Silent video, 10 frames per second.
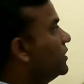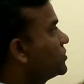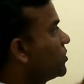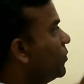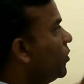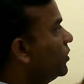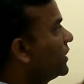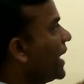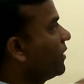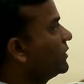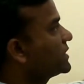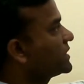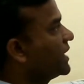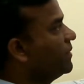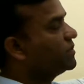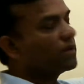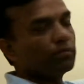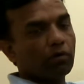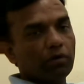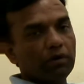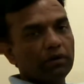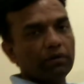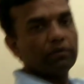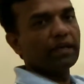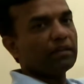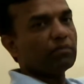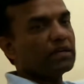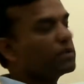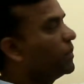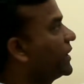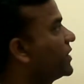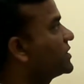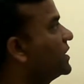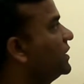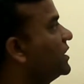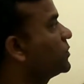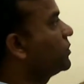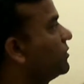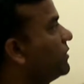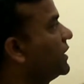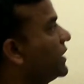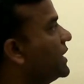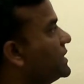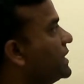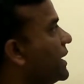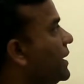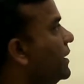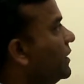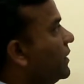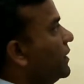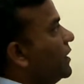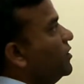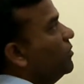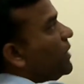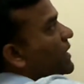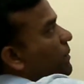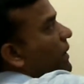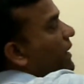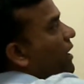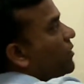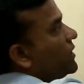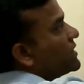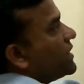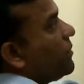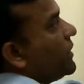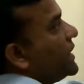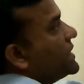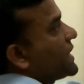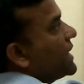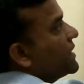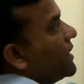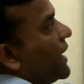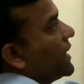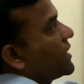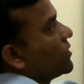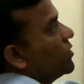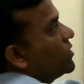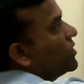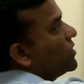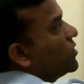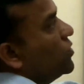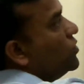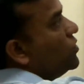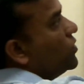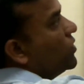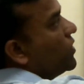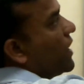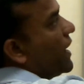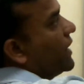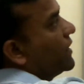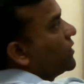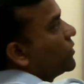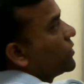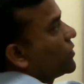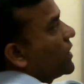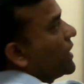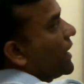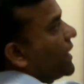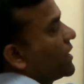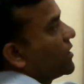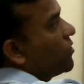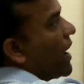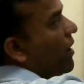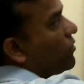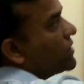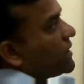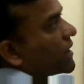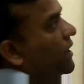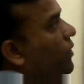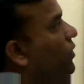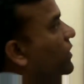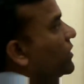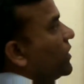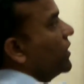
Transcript: So both have the same symbol. Then multiplication is very easy. You multiply now this number inside, like root 2 and root 3. Like you have single root